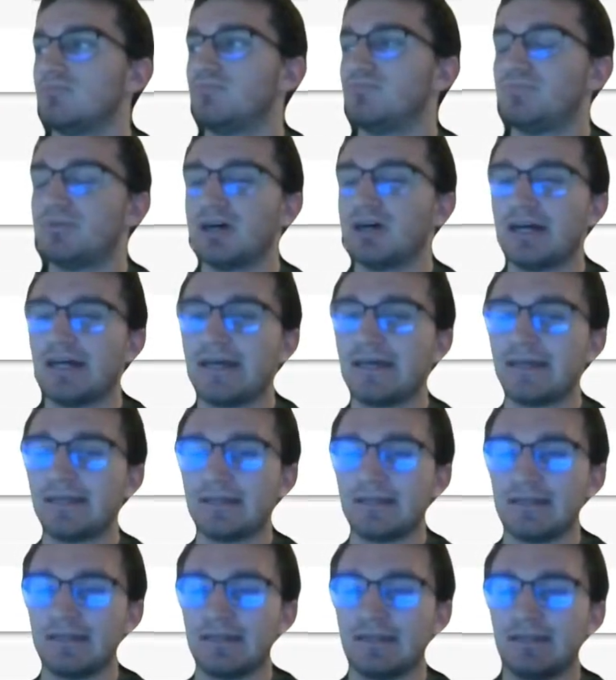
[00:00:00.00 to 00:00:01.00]
But
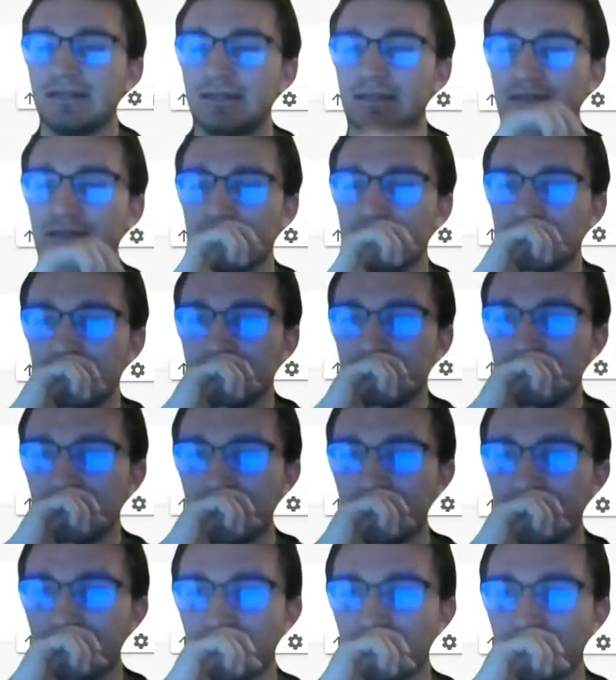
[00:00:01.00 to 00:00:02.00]
let's go